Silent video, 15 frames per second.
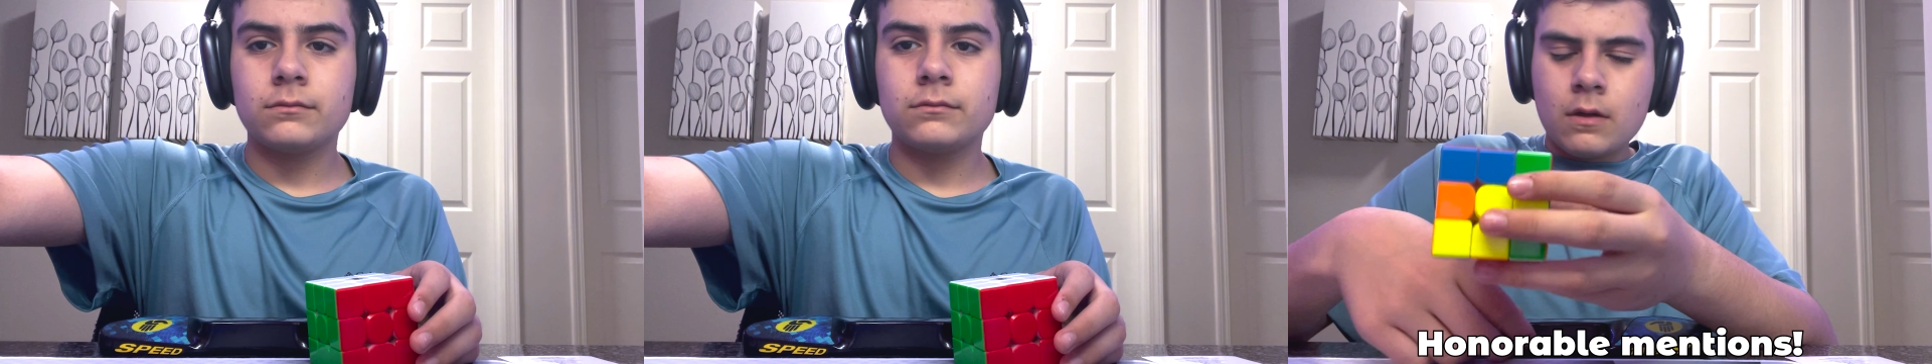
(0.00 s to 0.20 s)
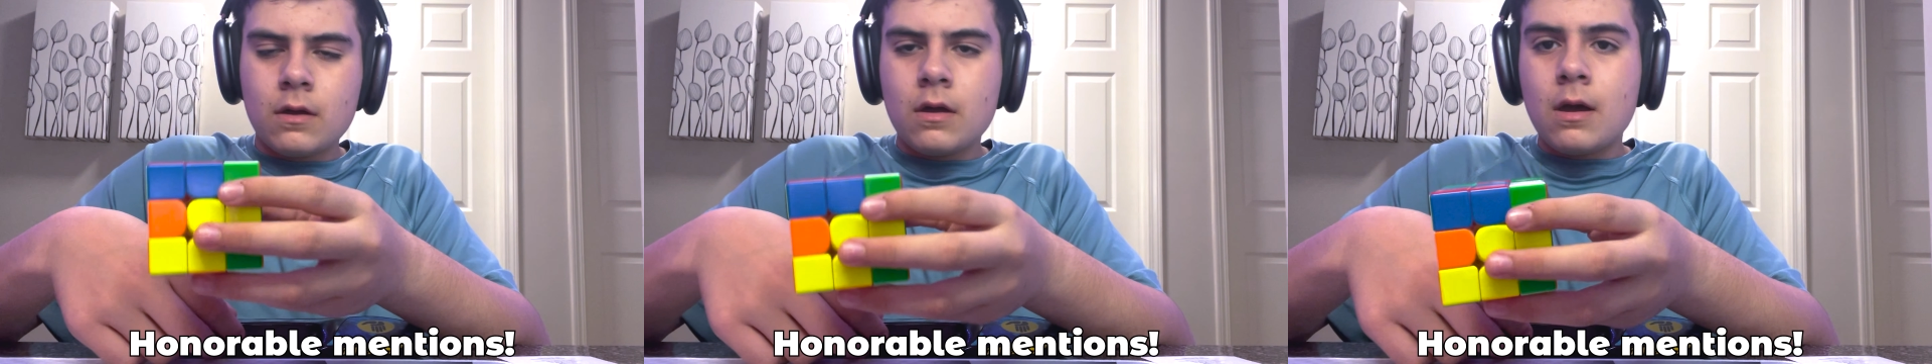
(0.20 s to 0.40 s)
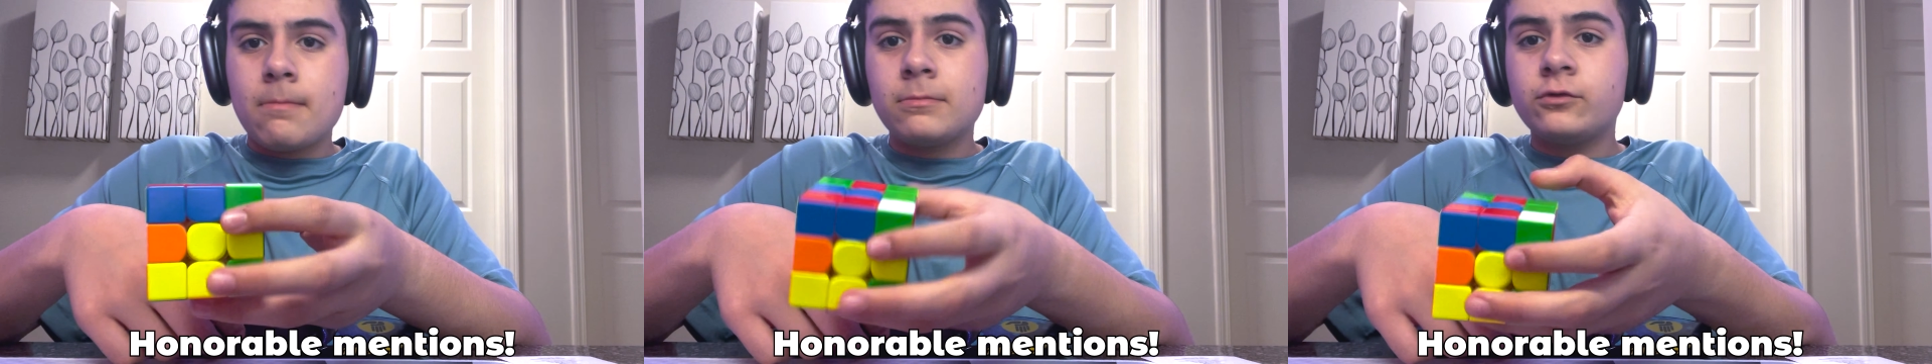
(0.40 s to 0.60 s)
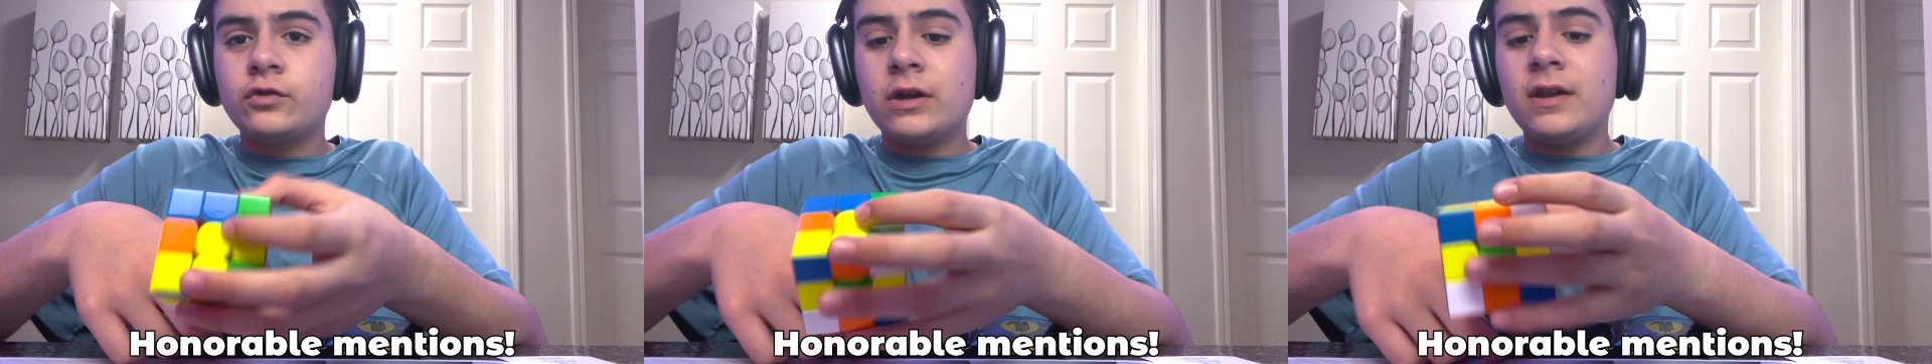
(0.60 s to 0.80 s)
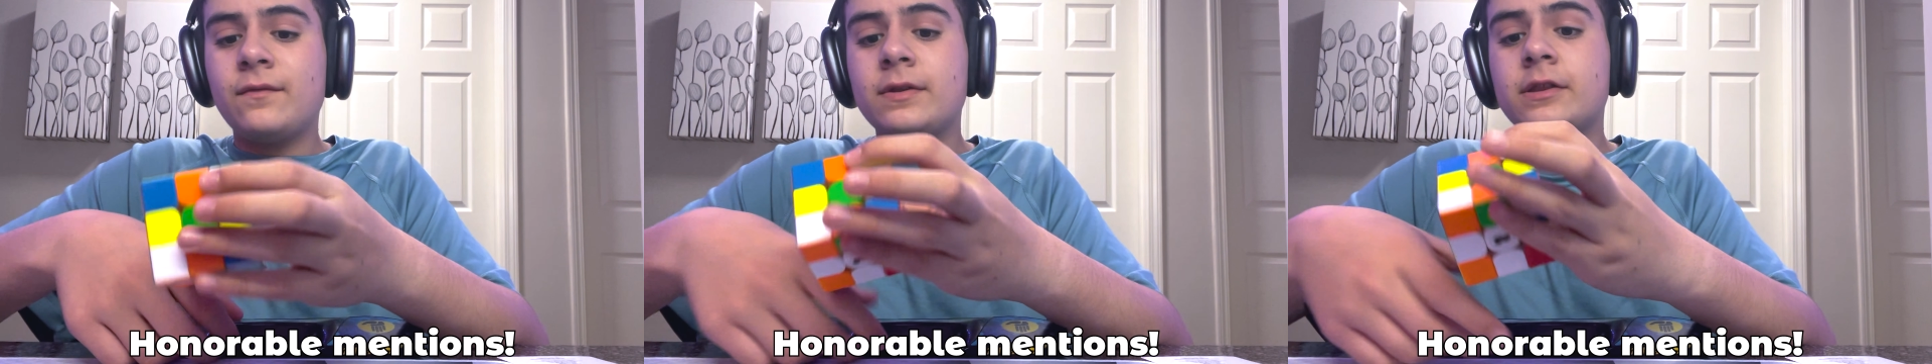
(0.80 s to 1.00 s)
I'm gonna
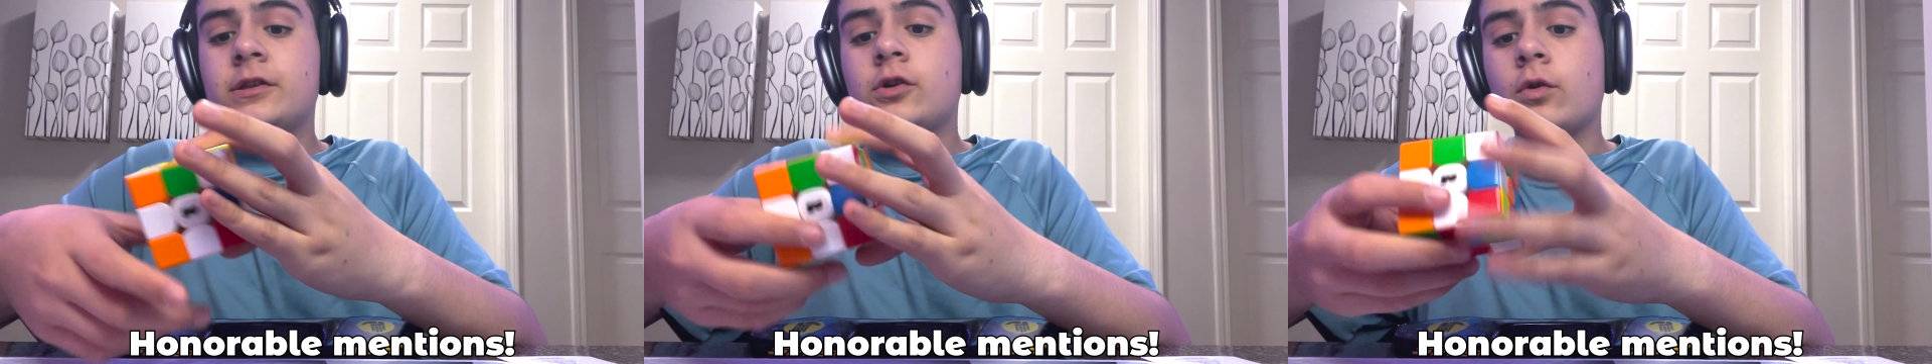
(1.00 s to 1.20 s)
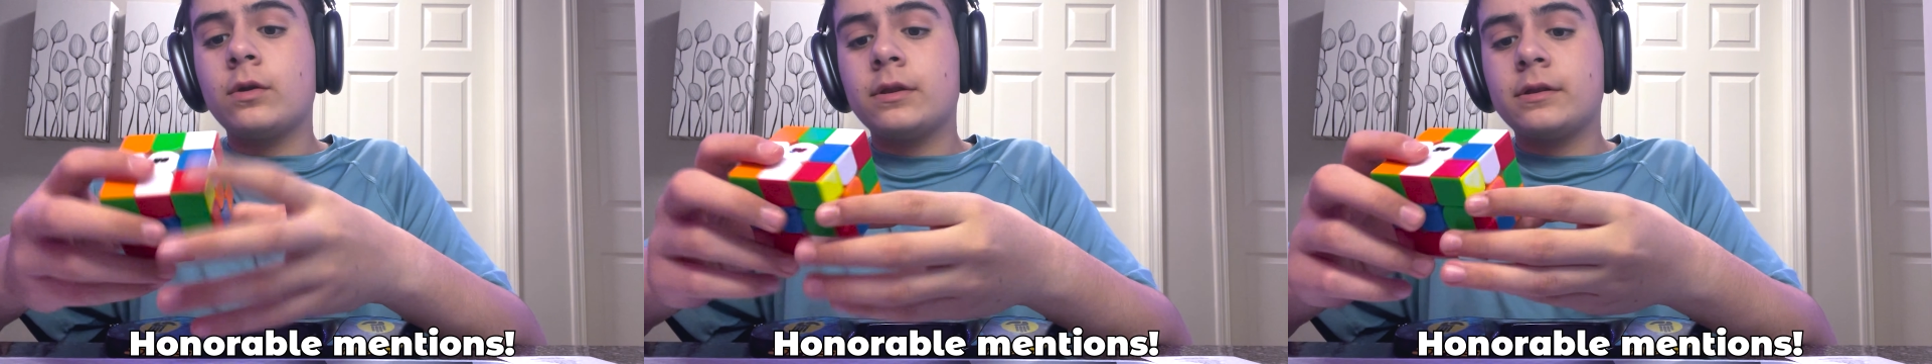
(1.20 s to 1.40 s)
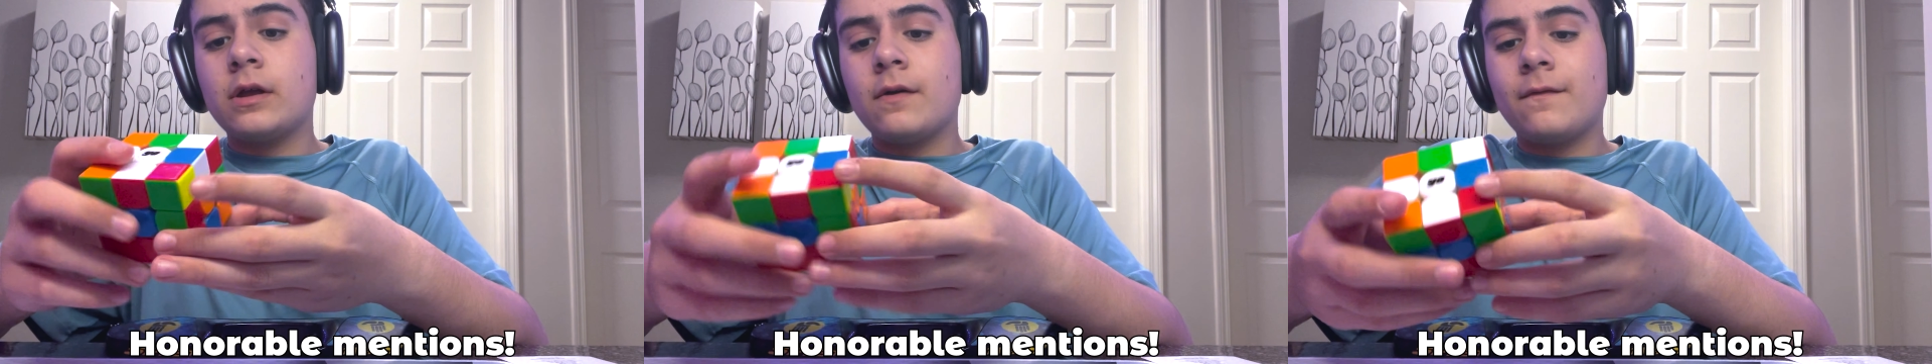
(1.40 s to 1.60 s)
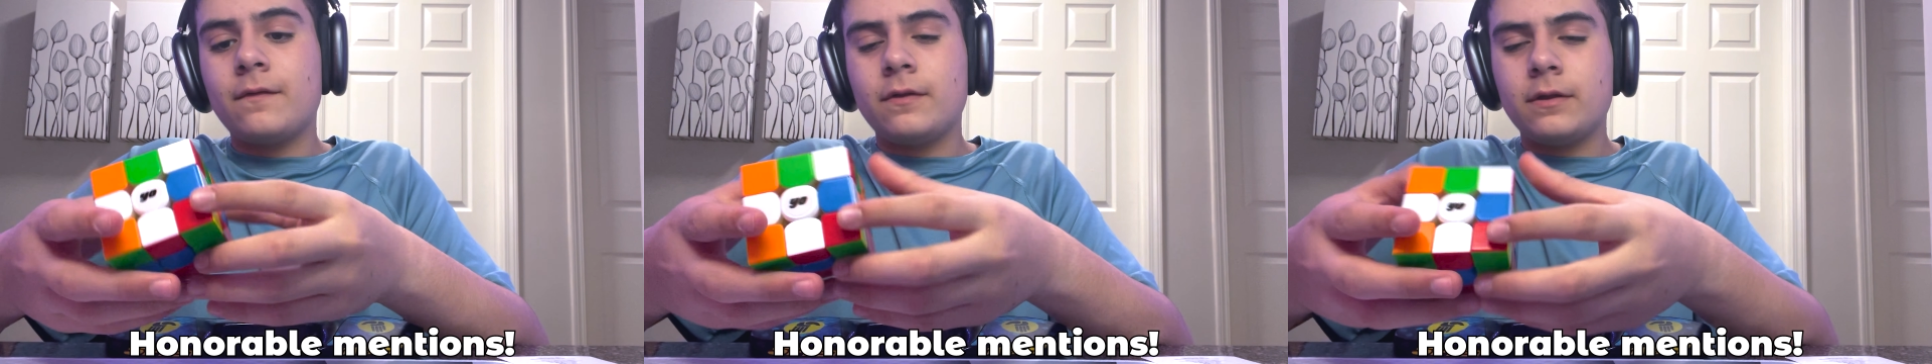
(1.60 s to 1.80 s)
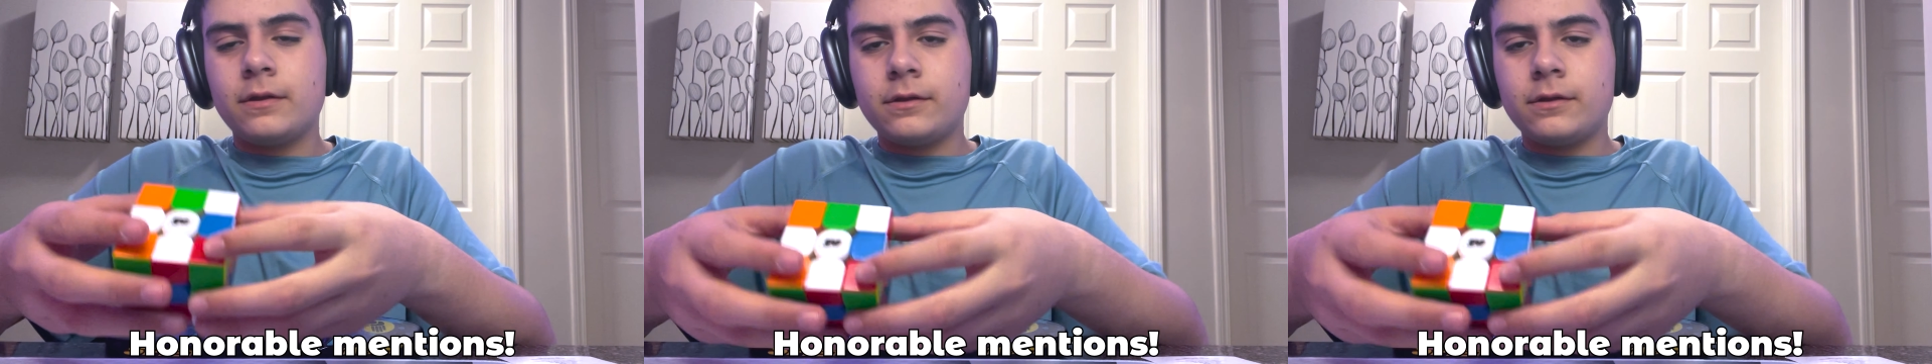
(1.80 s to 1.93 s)
try different turning style for this